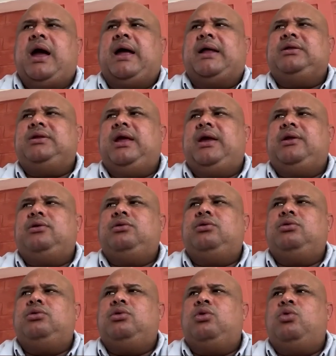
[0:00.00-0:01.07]
and
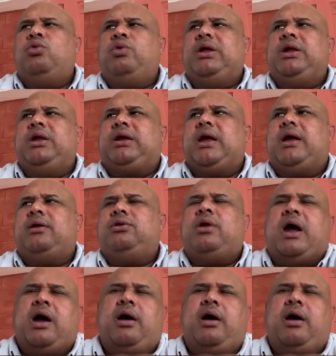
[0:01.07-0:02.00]
then we can,